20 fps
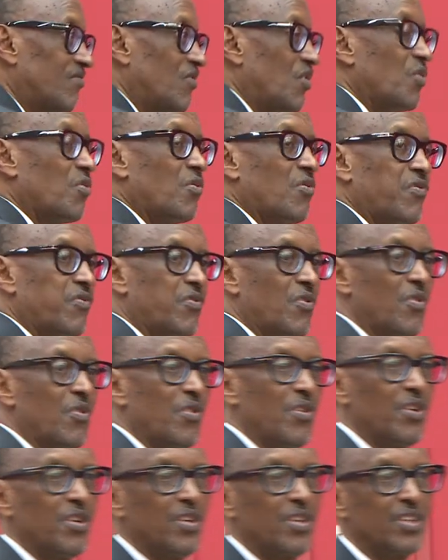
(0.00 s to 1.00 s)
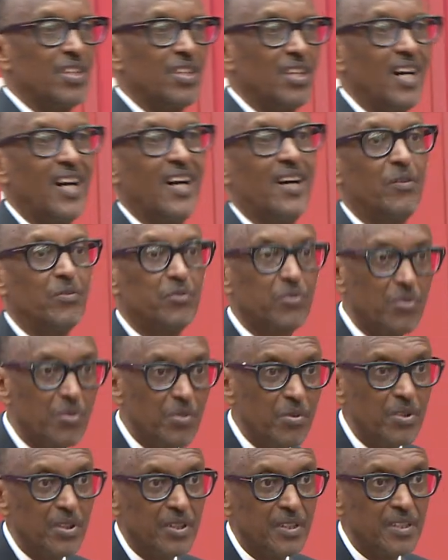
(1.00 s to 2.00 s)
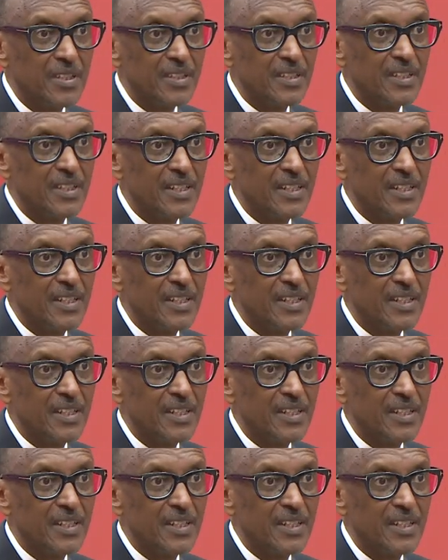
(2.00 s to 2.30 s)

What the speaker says: look for how to do it.